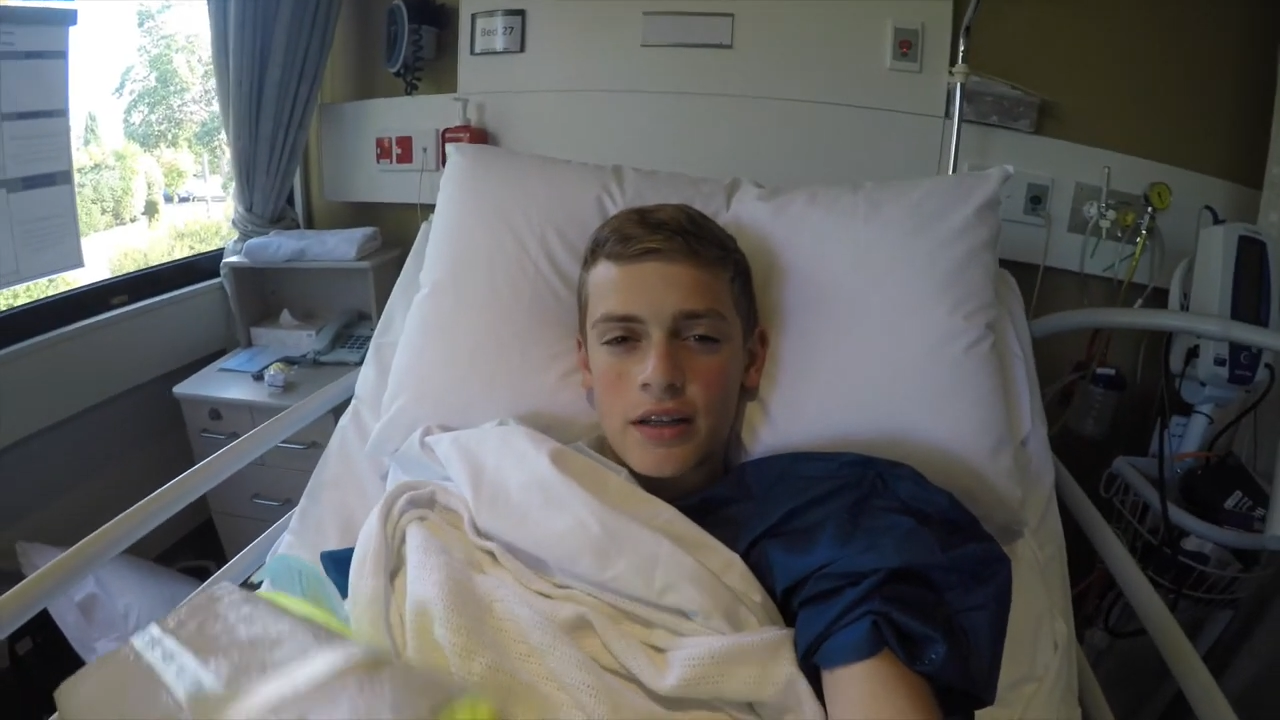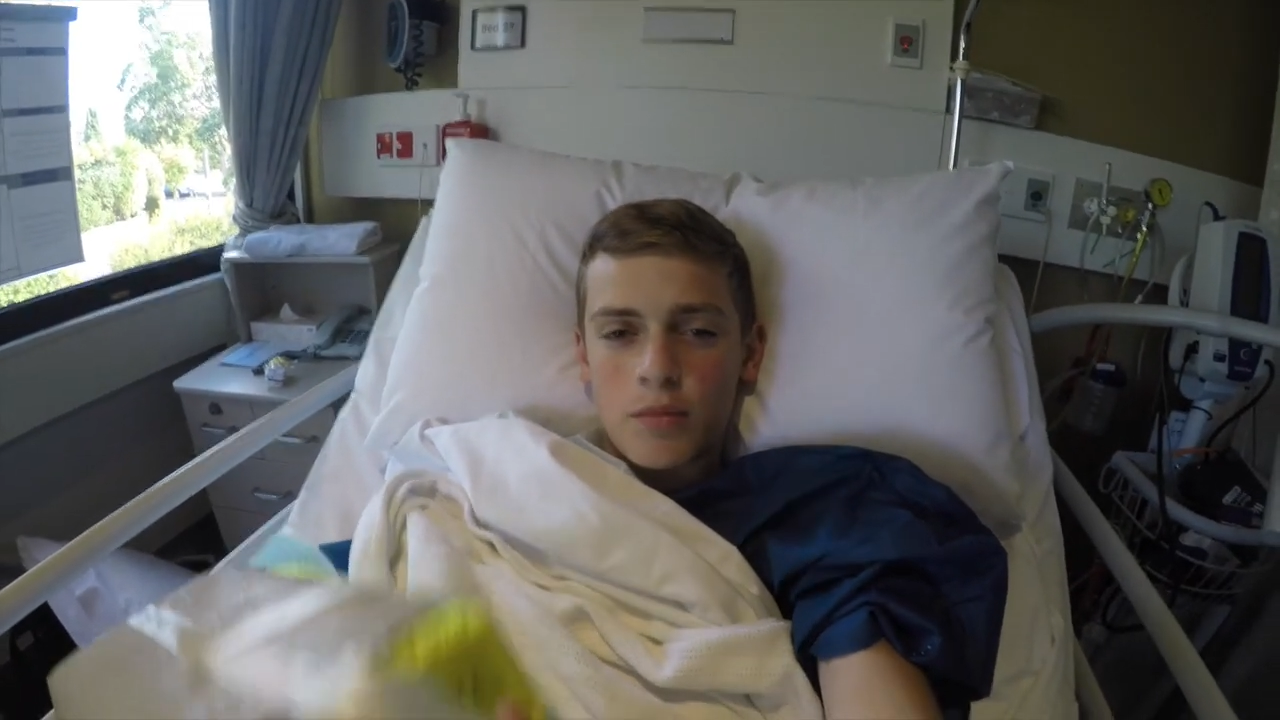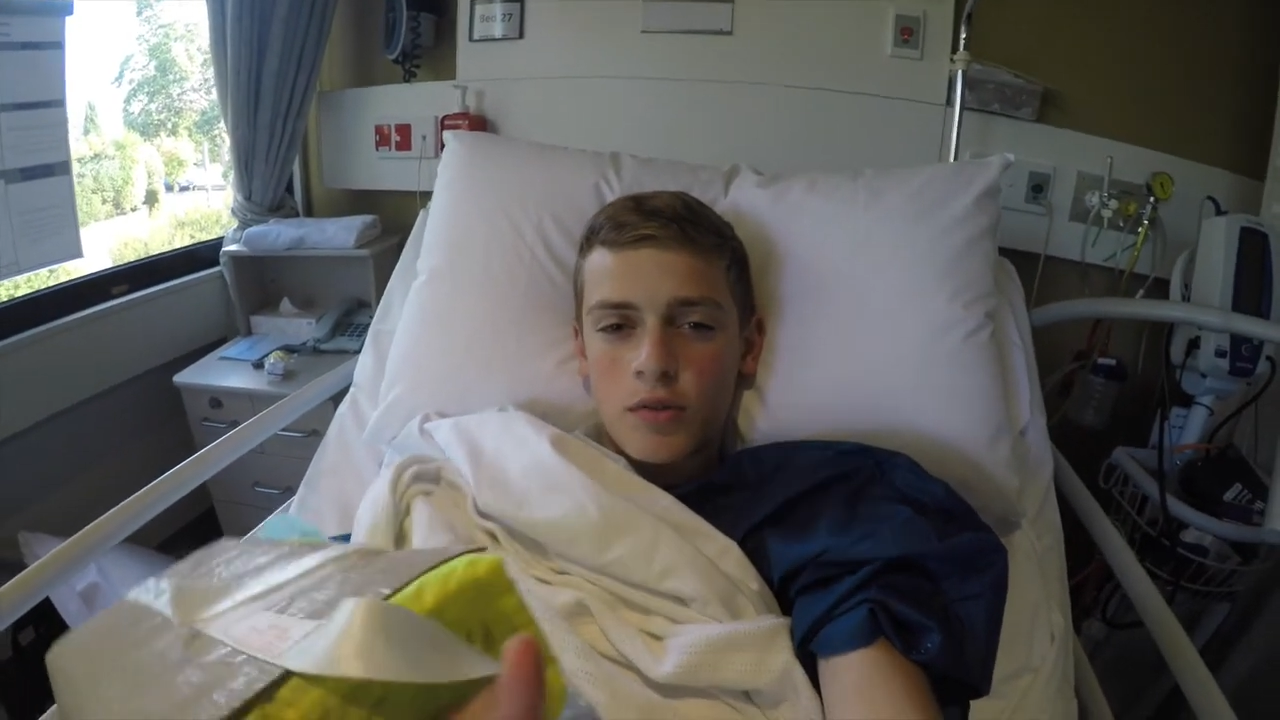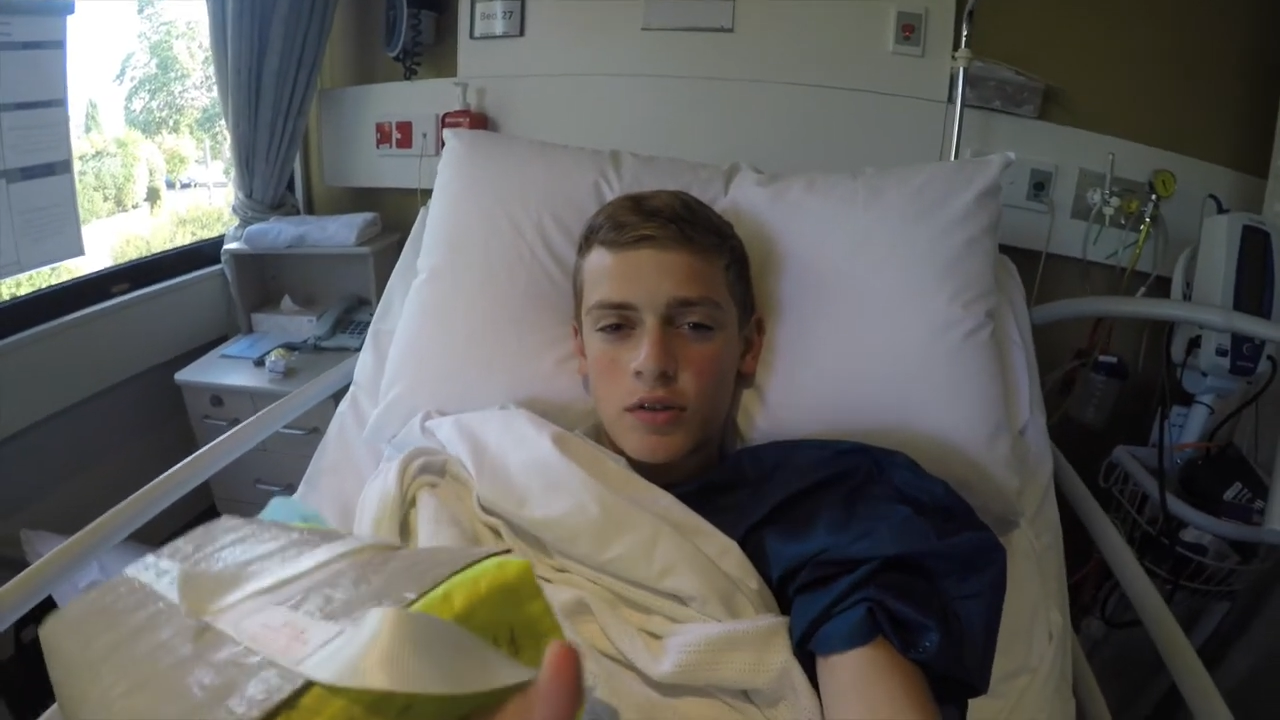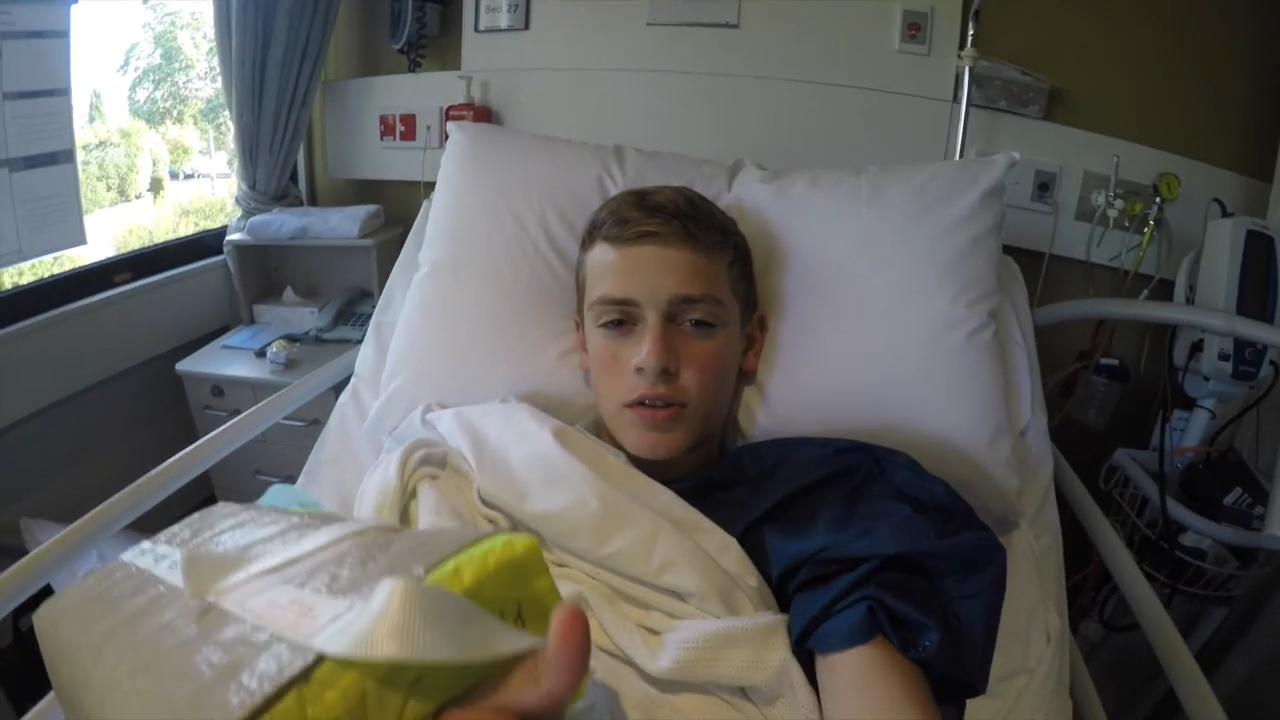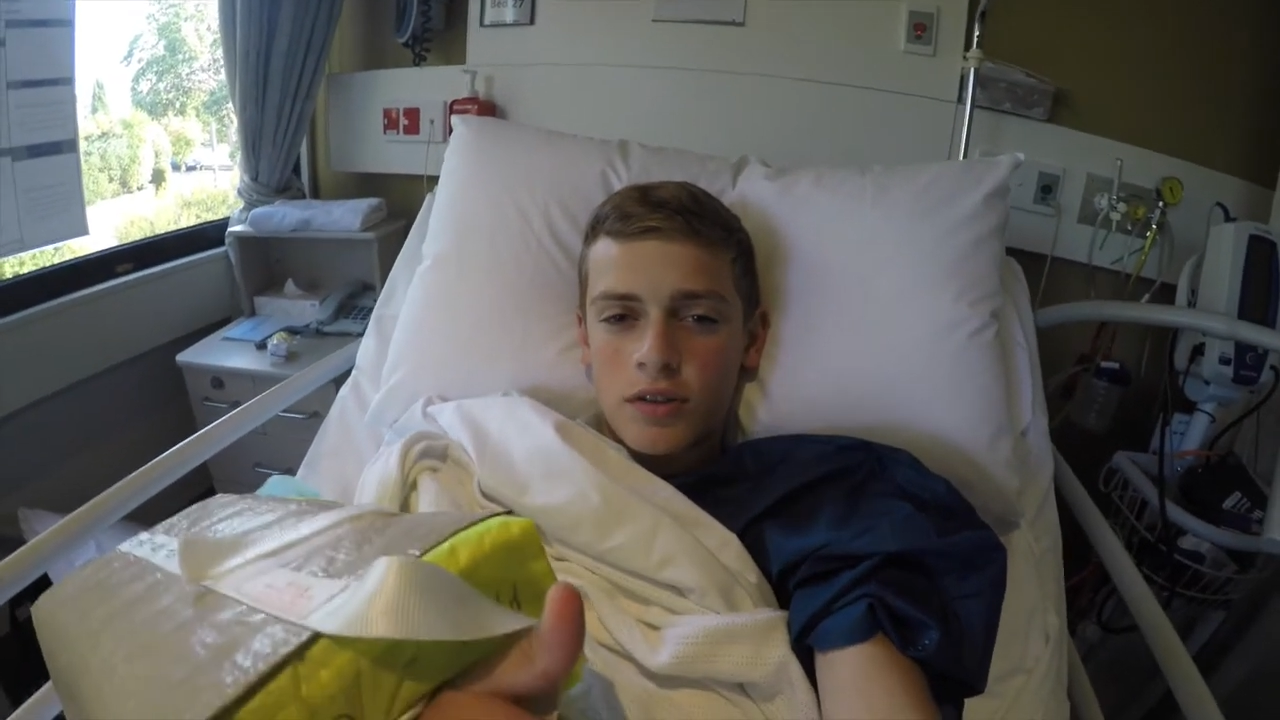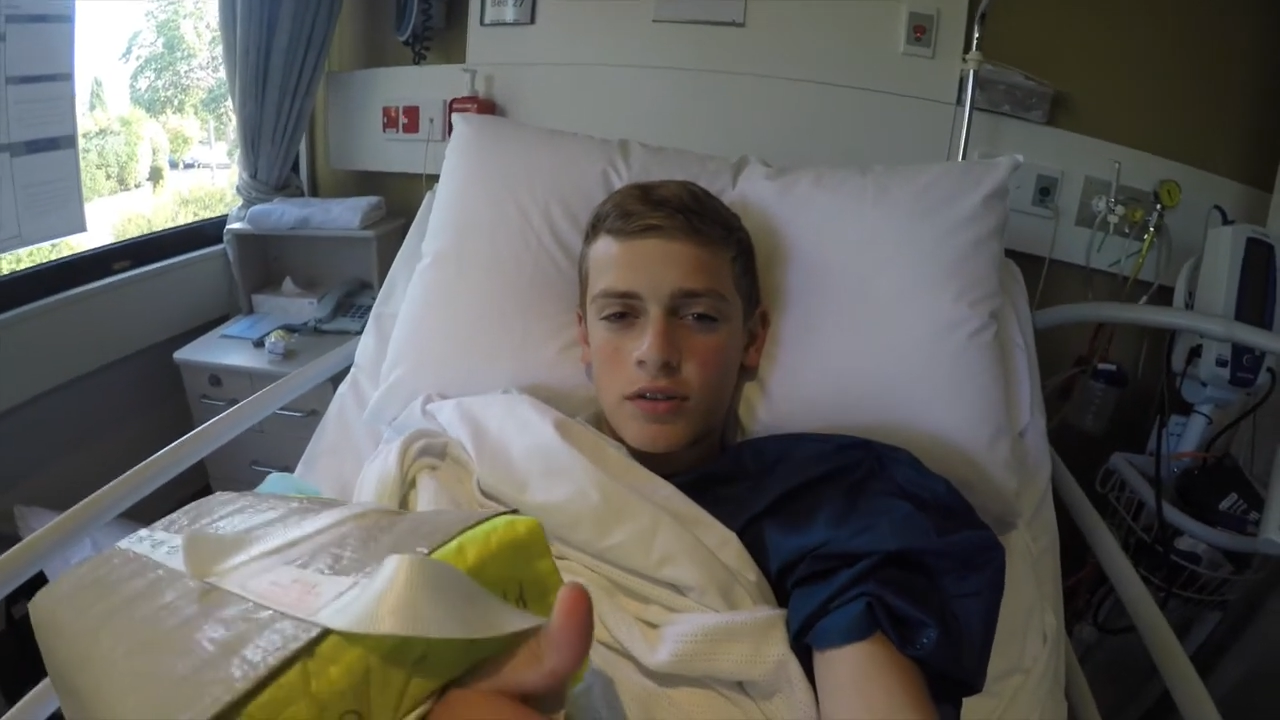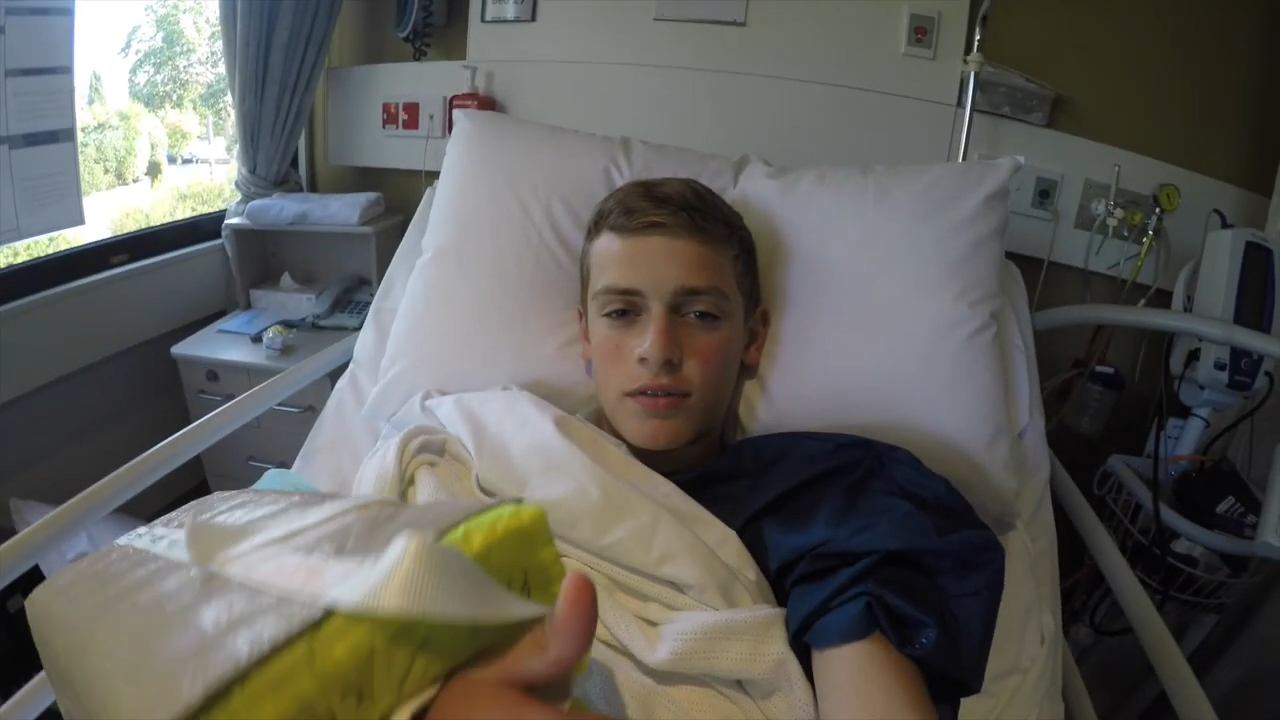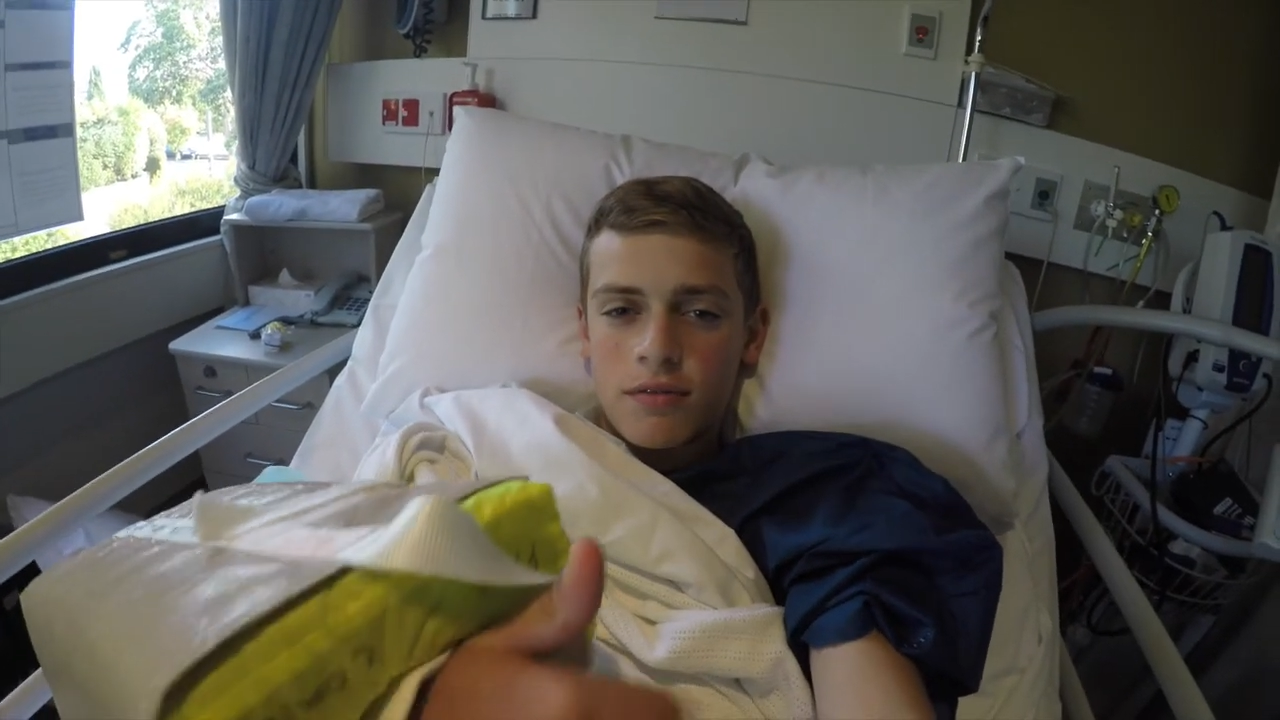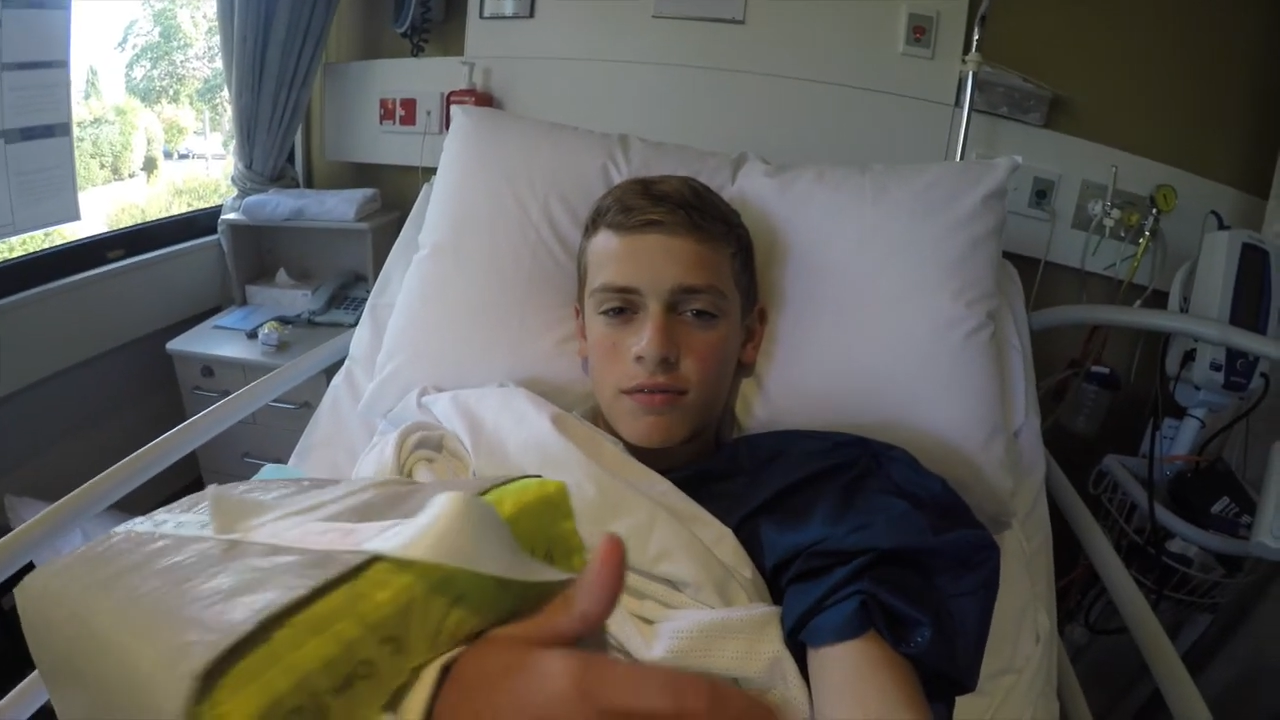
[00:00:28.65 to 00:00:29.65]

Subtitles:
I'm all good.